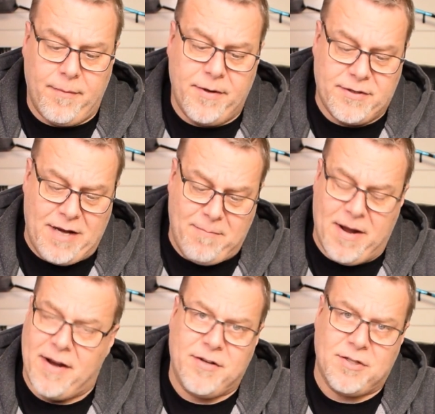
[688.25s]
Same
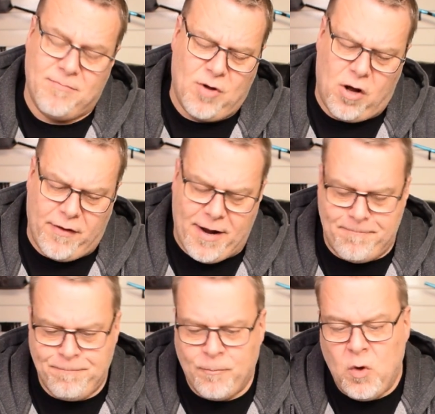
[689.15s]
mechanism, all that.
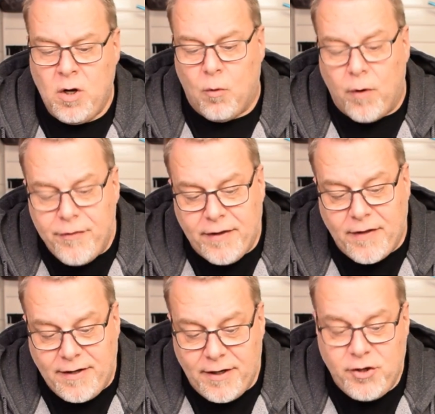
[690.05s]
One thing
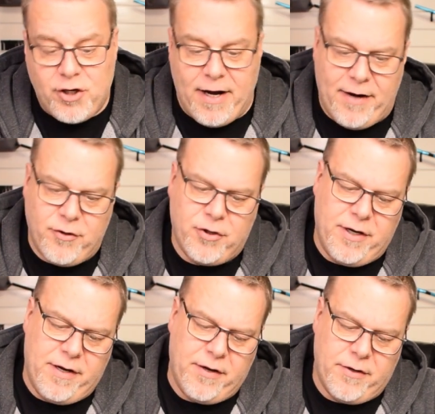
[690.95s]
they did change
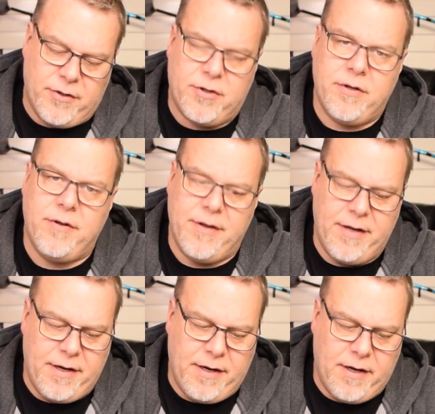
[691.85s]
is
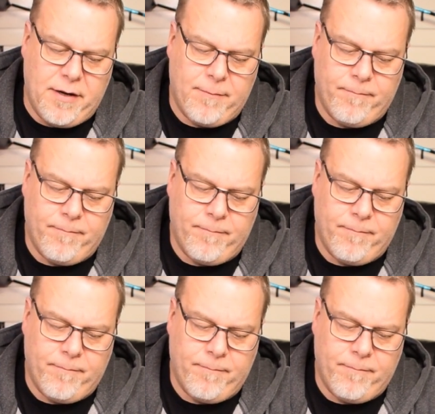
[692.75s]
the